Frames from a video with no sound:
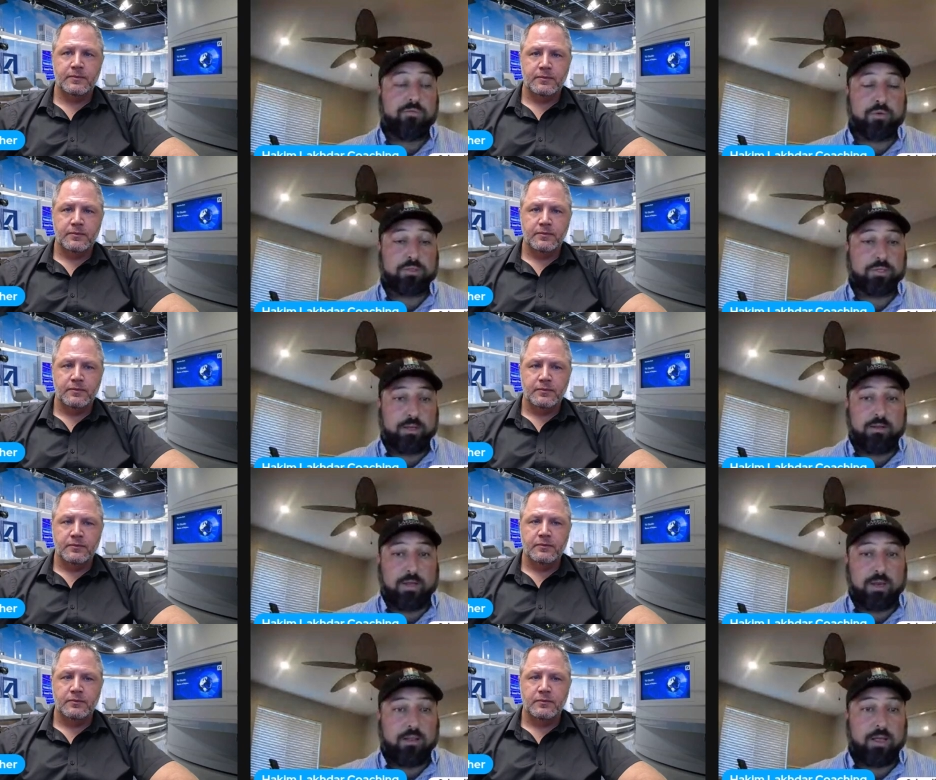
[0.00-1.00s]
Speaker 1: workforce
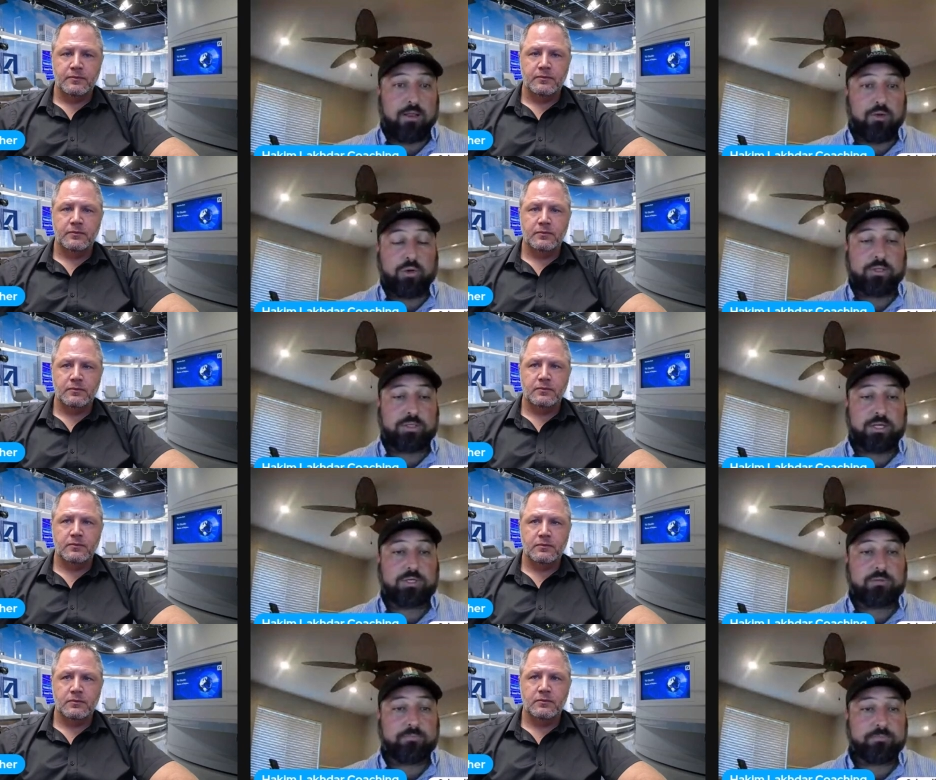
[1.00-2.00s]
in, in, in their
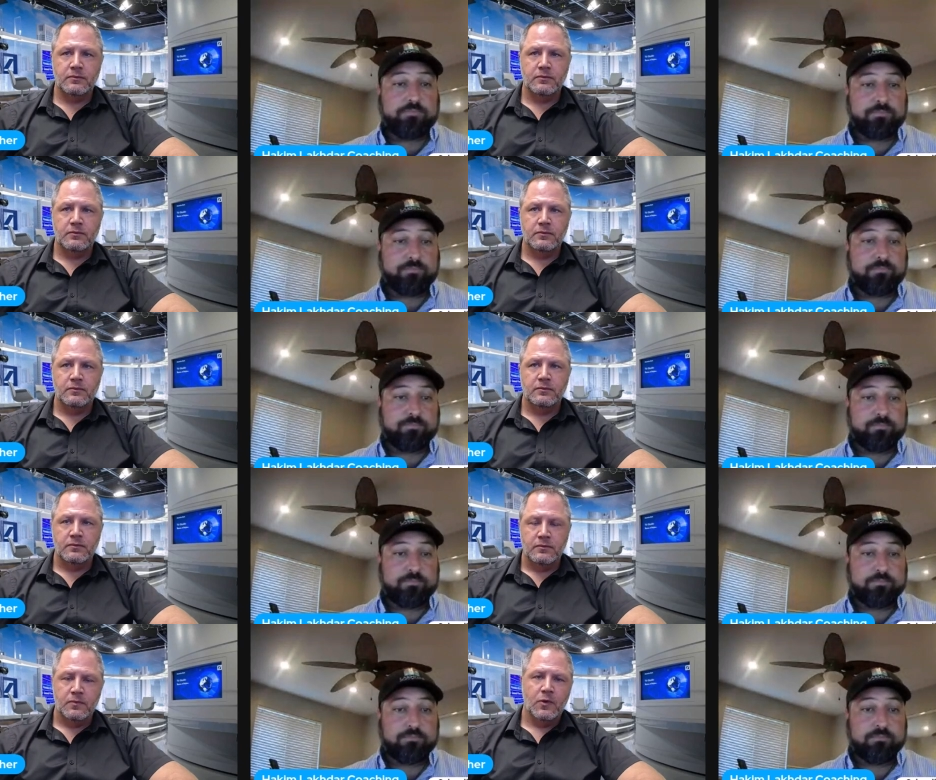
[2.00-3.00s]
organization
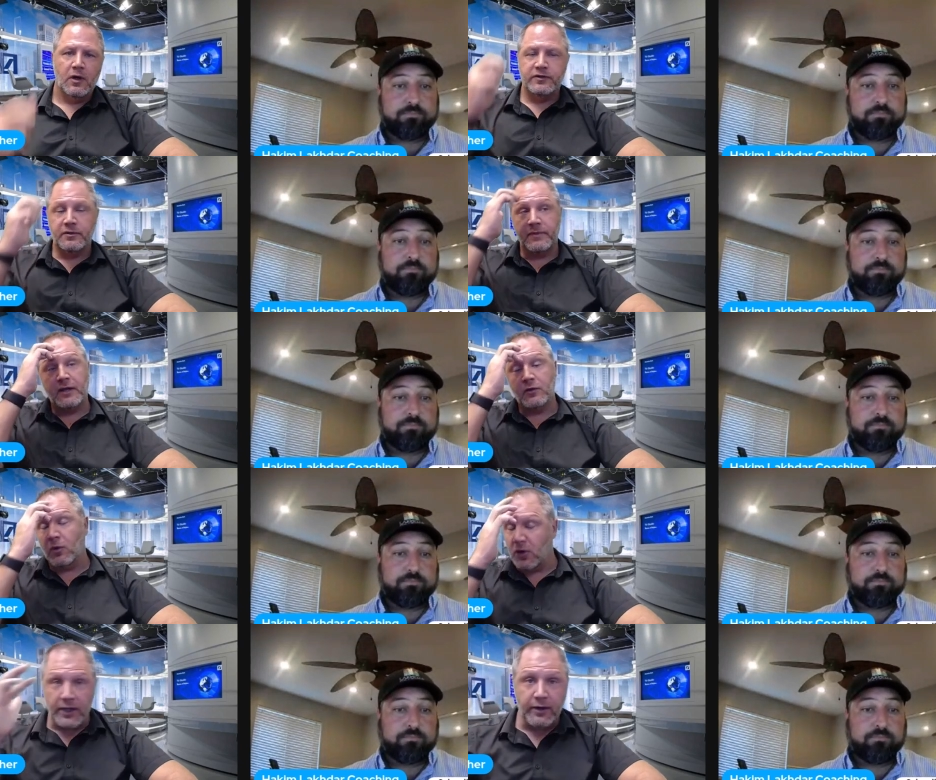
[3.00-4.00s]
Speaker 2: awesome thank you well
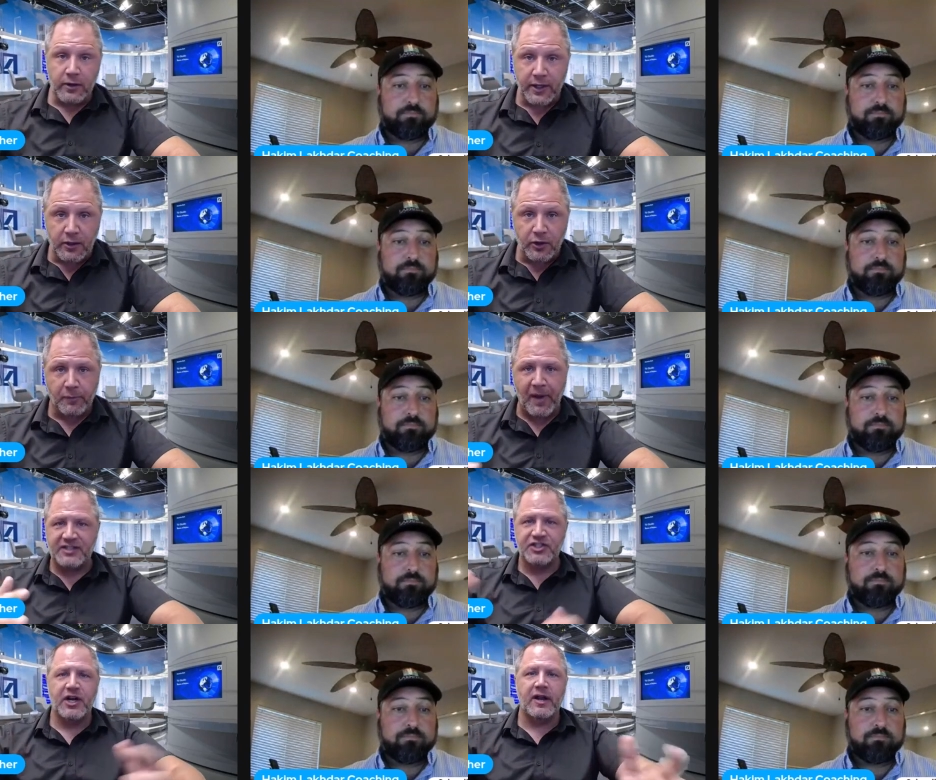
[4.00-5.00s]
clearly you're
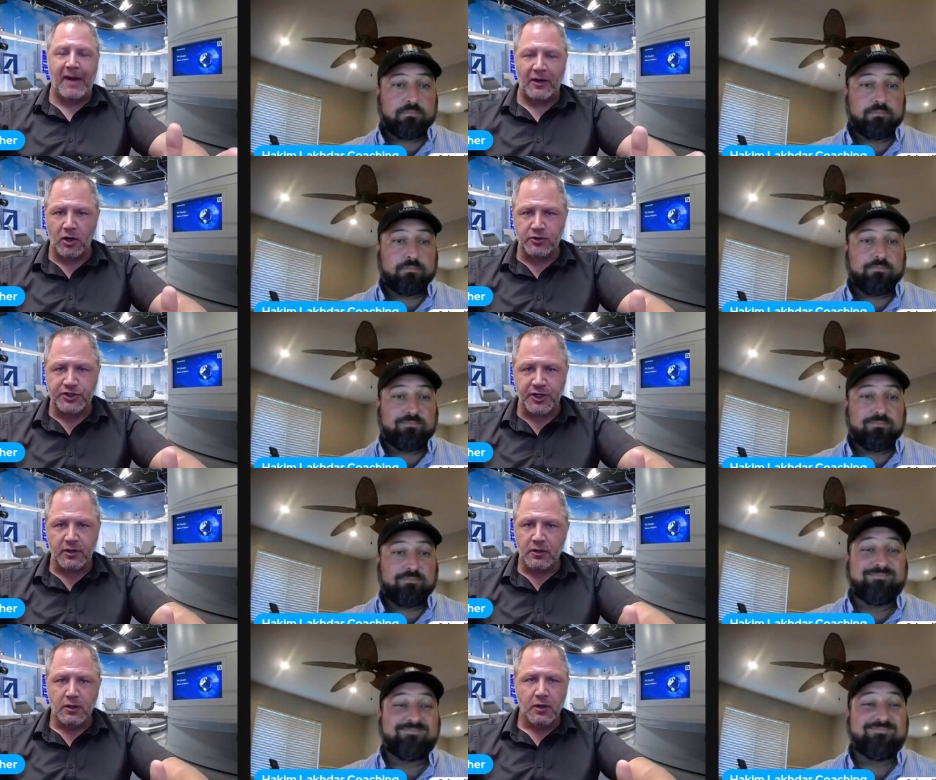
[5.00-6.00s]
passionate about
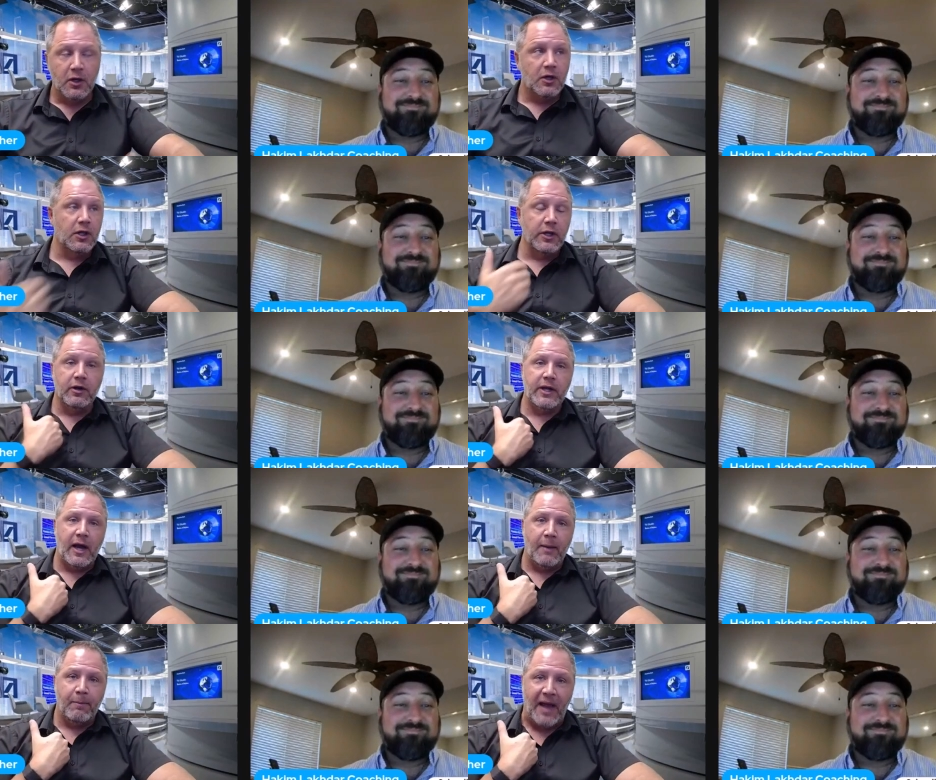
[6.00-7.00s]
coaching clearly
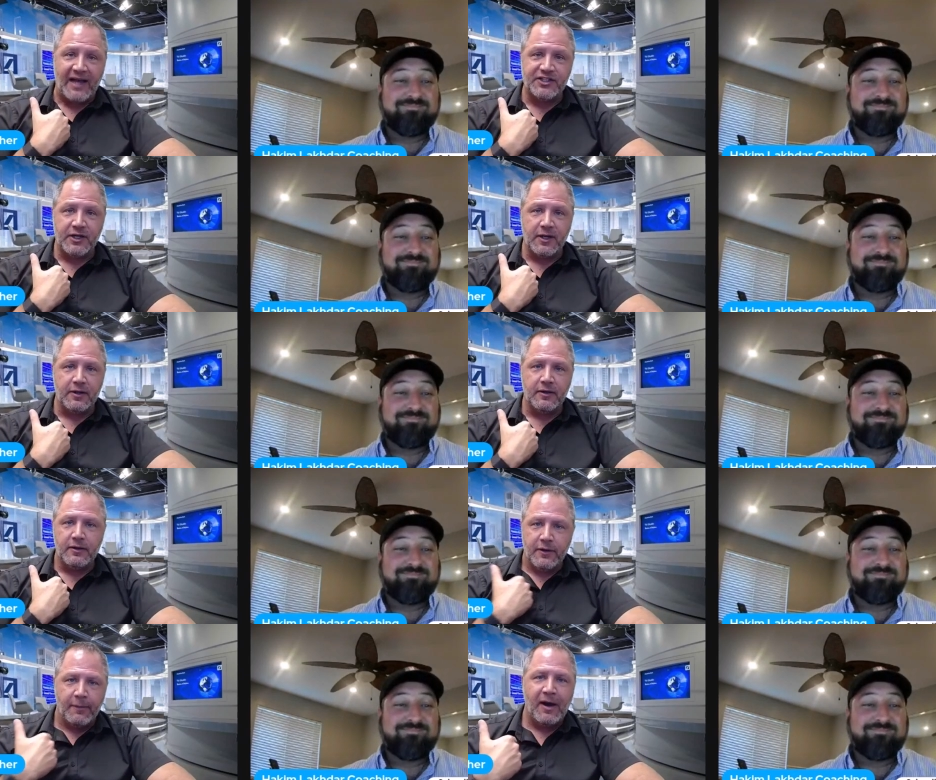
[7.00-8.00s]
i'm passionate
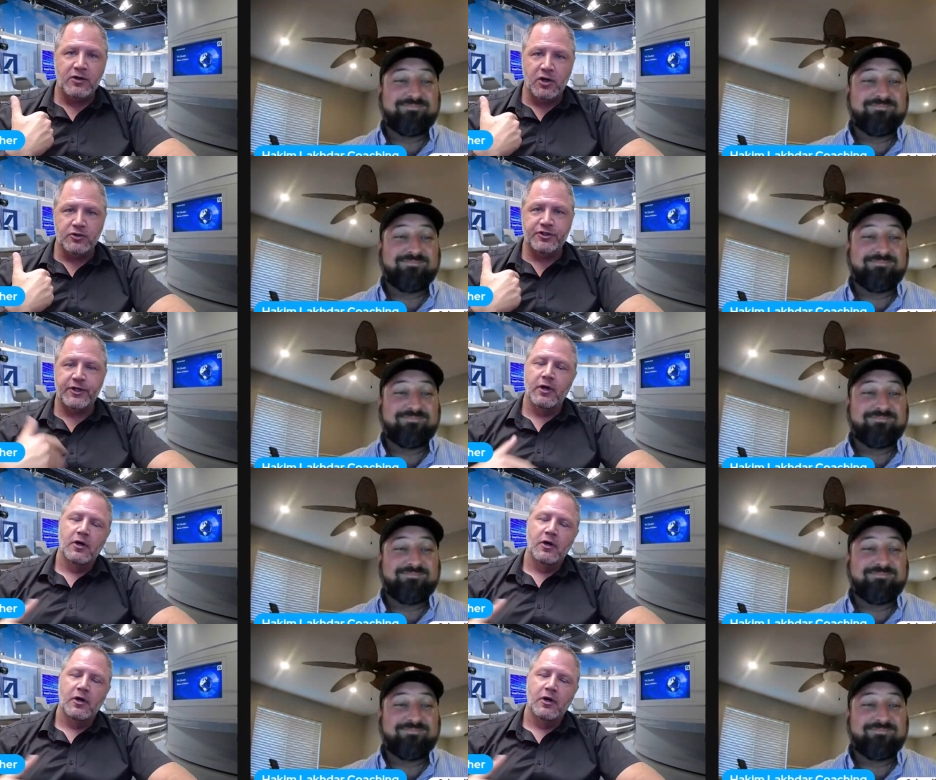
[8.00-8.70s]
about coaching